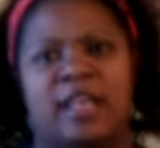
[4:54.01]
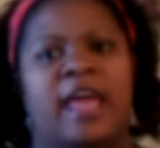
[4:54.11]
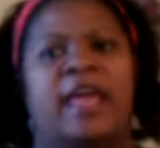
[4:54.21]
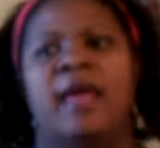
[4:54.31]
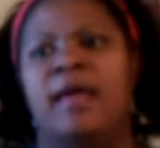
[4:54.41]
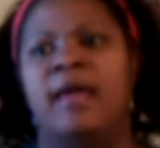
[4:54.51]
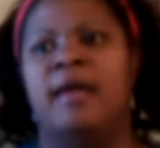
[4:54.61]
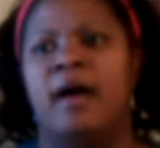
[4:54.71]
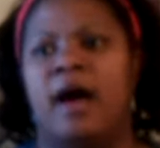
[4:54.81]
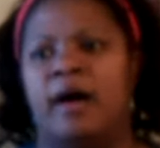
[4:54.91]
Like,
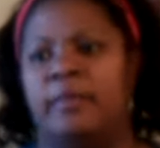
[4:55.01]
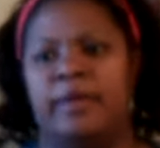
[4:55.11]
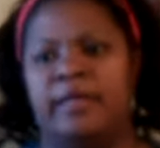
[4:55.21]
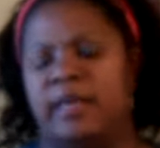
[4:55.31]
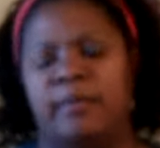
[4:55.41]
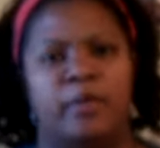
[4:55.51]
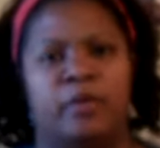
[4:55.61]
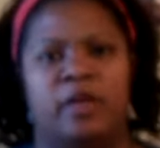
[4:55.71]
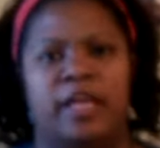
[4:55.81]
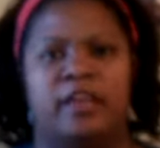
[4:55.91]

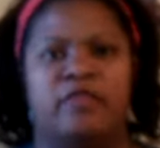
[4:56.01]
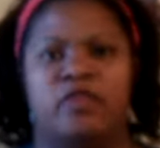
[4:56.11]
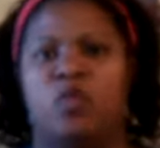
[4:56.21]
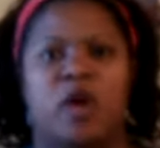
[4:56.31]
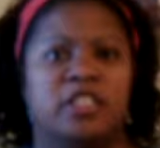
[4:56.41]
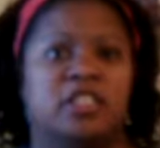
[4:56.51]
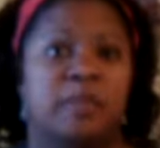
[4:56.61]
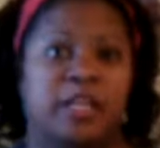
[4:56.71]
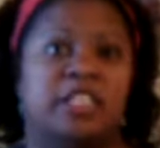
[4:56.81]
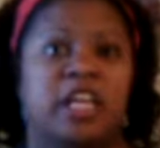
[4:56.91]
example, like if you're watching
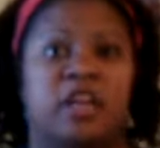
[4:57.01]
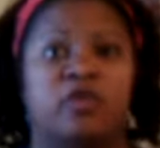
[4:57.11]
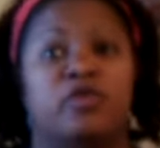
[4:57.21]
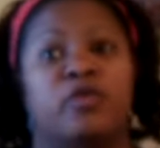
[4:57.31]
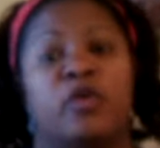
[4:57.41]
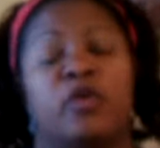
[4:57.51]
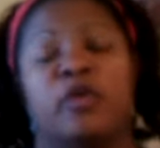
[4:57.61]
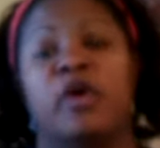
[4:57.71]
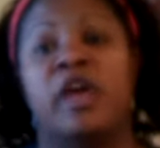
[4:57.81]
my channel for